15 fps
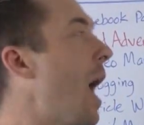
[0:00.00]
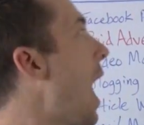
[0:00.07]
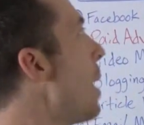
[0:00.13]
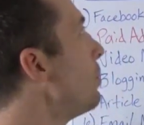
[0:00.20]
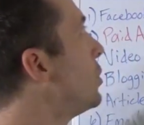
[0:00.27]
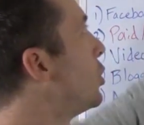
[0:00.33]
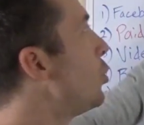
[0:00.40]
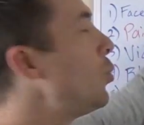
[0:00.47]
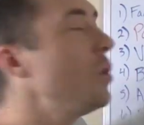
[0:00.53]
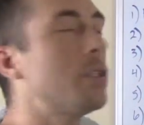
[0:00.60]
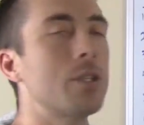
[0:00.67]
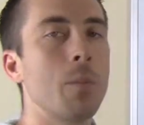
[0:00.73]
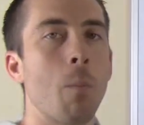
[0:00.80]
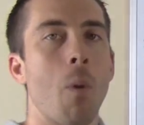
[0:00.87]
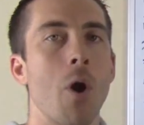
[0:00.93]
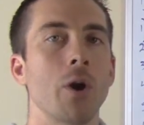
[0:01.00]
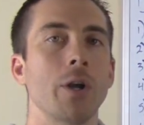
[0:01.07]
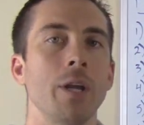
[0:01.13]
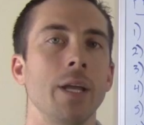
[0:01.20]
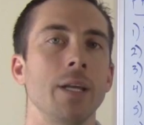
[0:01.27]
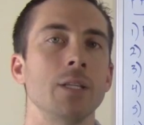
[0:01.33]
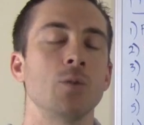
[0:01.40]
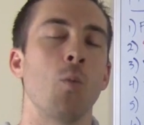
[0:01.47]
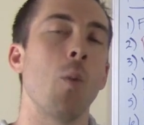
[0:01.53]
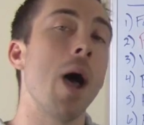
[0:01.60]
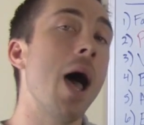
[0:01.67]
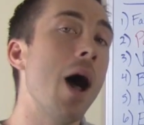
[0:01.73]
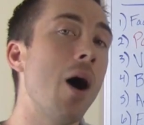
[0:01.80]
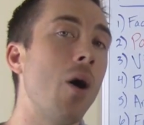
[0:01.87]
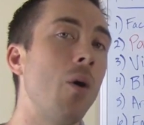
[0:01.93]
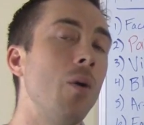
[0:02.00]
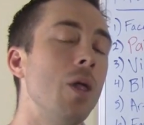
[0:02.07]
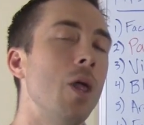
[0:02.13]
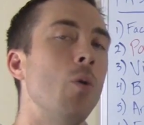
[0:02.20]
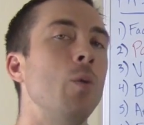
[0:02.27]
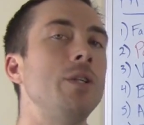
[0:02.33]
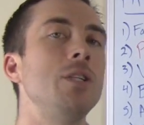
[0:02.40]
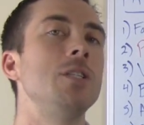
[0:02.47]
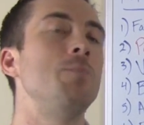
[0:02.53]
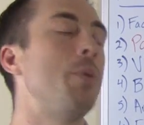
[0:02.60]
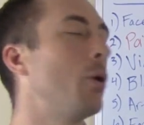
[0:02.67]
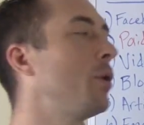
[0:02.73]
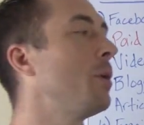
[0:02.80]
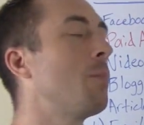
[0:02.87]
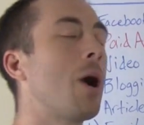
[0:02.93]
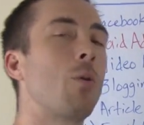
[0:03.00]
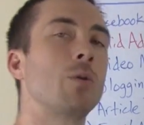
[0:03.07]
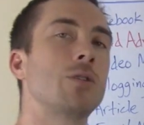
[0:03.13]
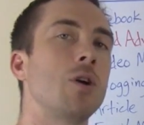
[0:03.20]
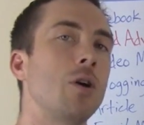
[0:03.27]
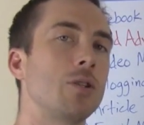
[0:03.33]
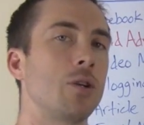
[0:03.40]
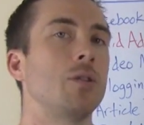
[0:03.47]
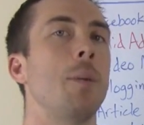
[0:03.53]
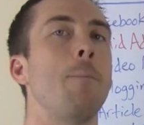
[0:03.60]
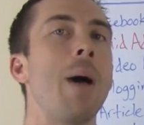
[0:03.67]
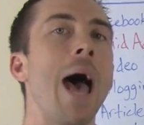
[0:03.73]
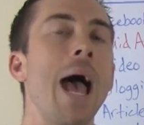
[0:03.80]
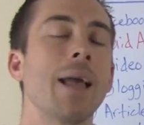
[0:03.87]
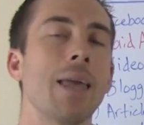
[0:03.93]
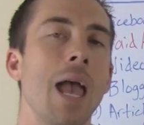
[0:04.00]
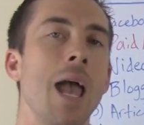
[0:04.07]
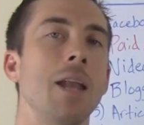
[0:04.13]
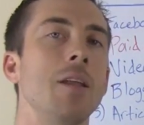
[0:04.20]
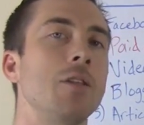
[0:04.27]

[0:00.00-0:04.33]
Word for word: I'm doing some marketing as well, which is building my results on the back end.